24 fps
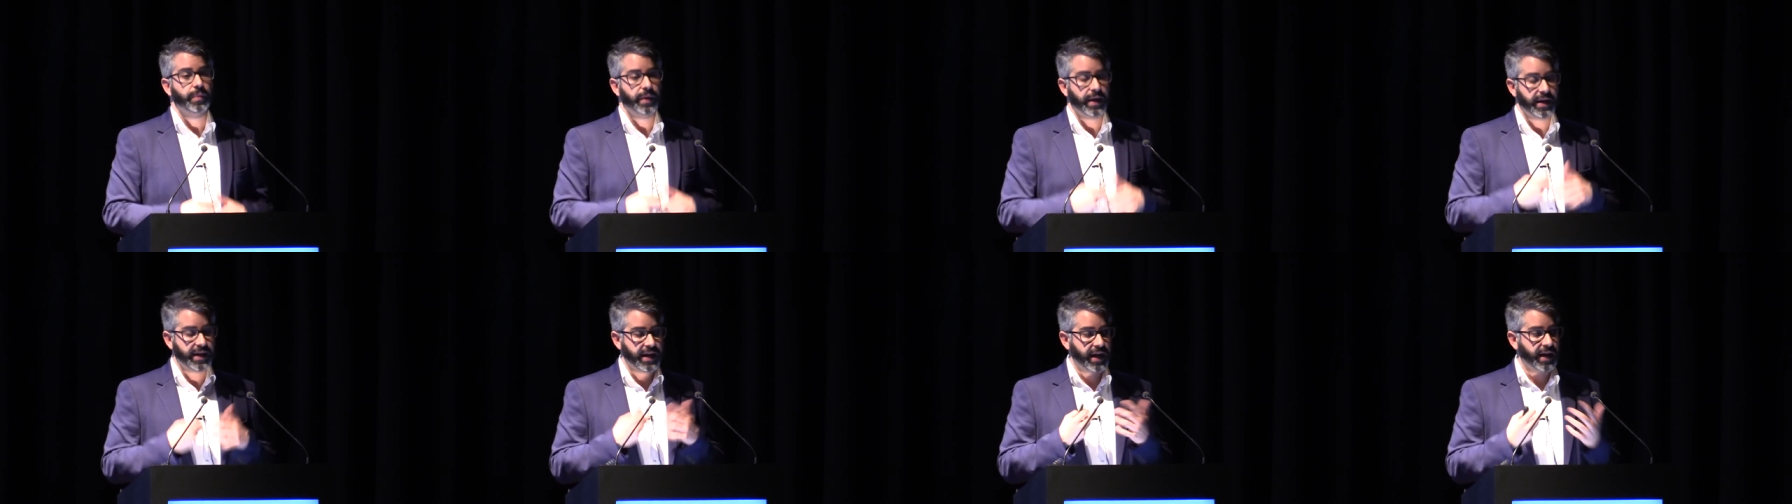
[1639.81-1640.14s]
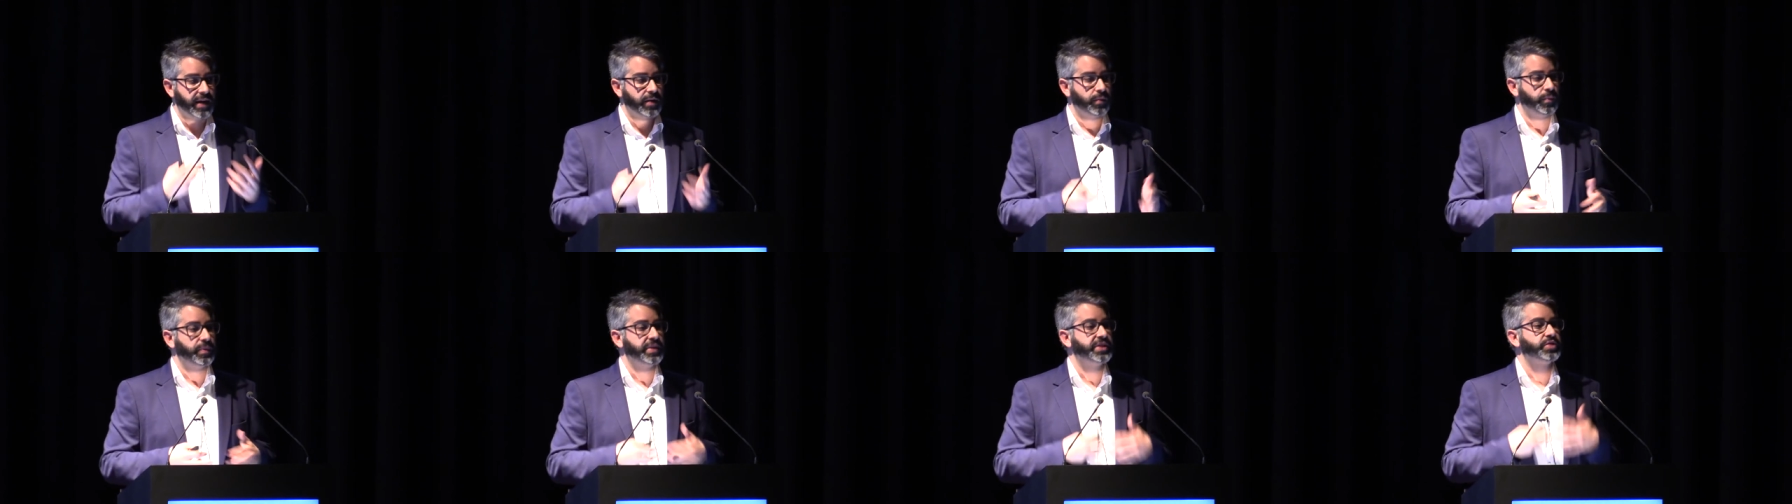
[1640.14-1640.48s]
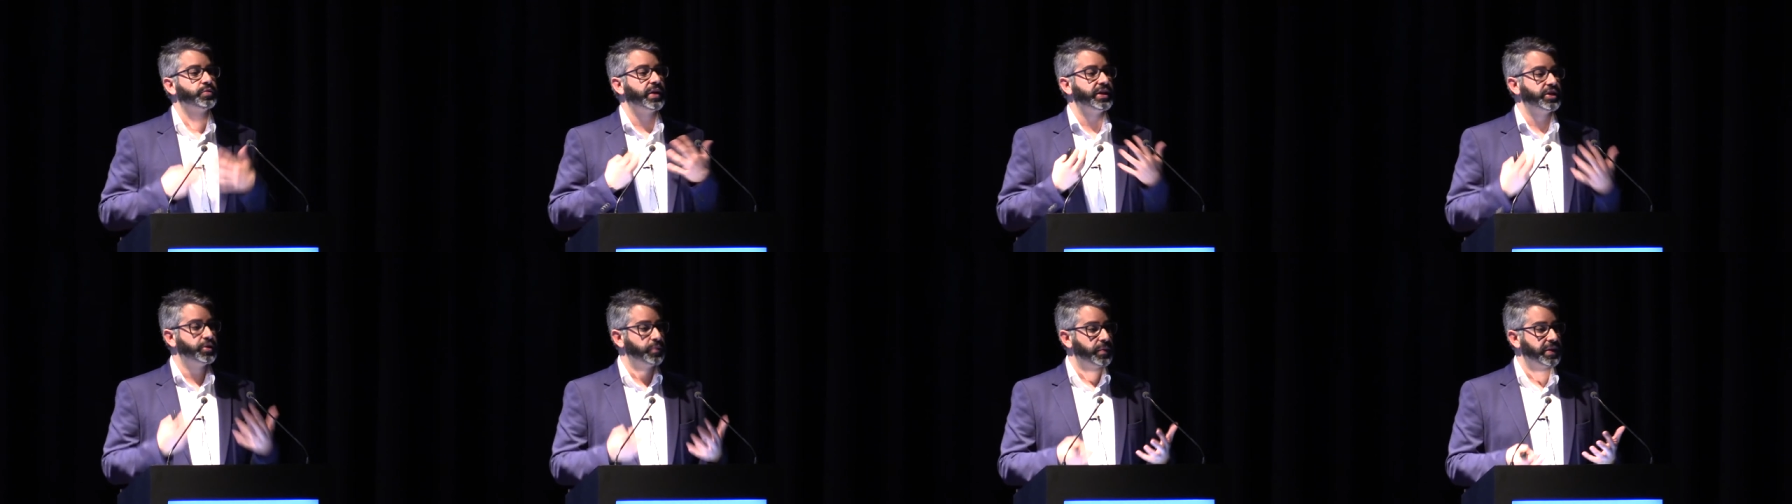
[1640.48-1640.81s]
again, we
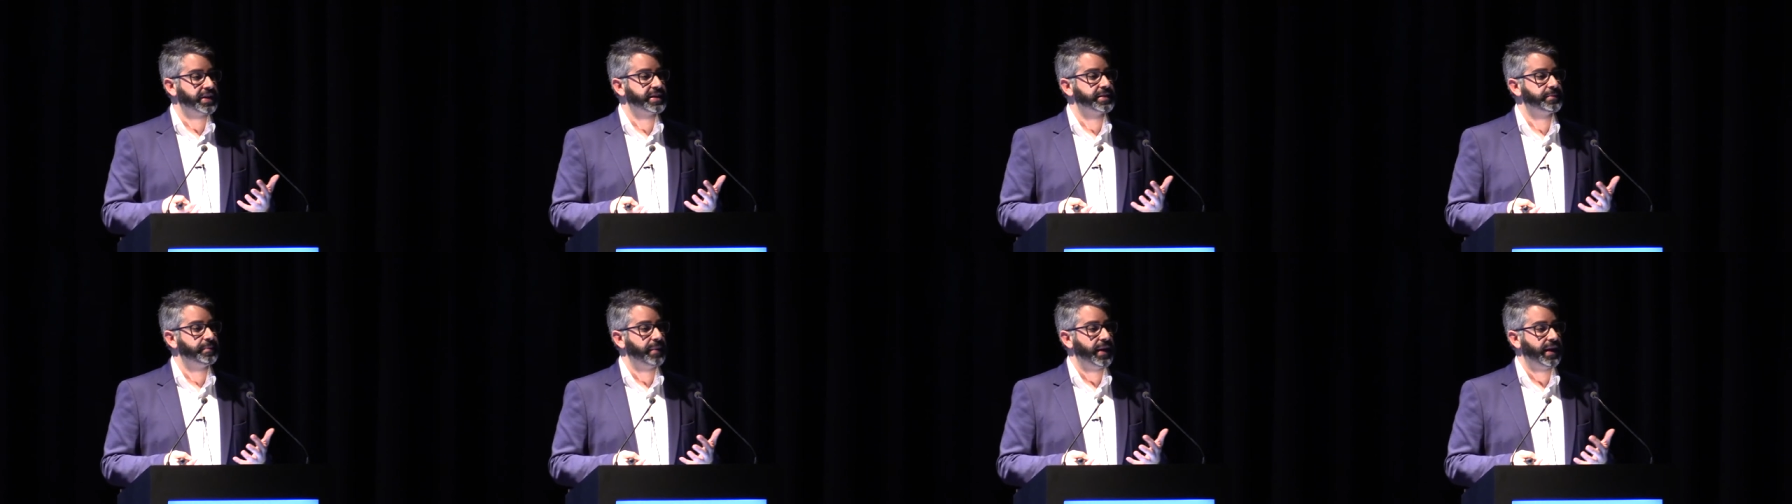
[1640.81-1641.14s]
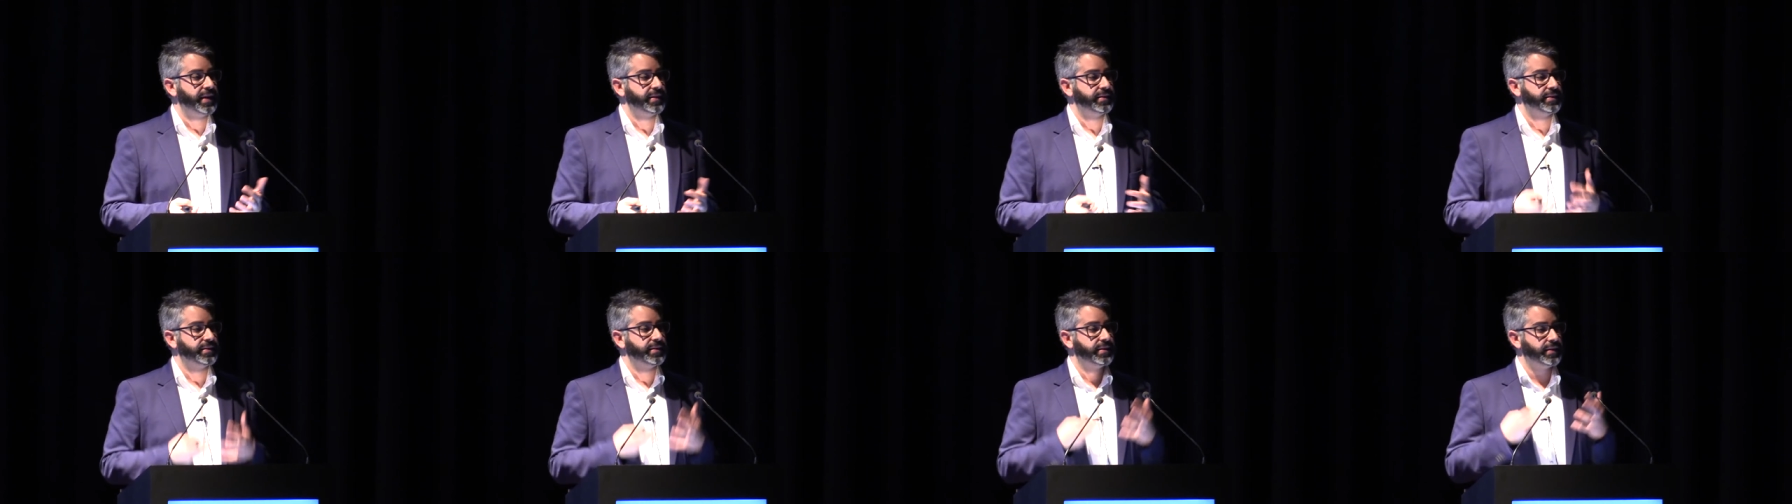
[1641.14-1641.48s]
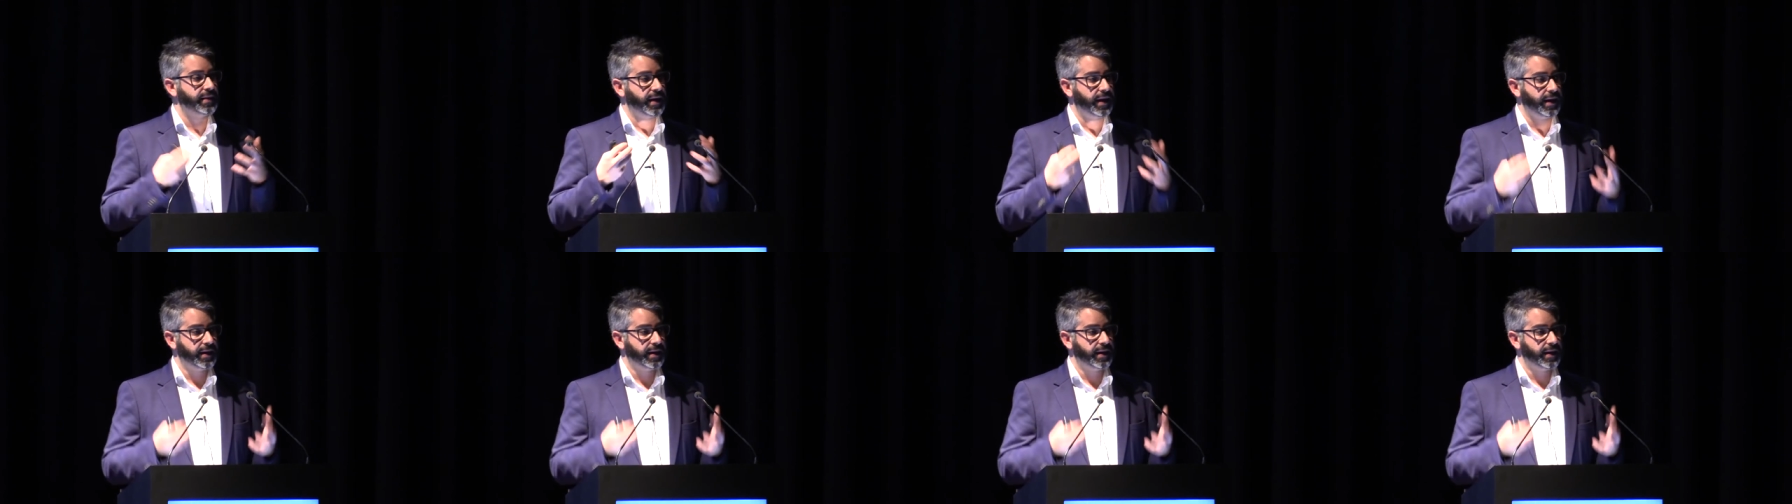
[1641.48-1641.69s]
try to expand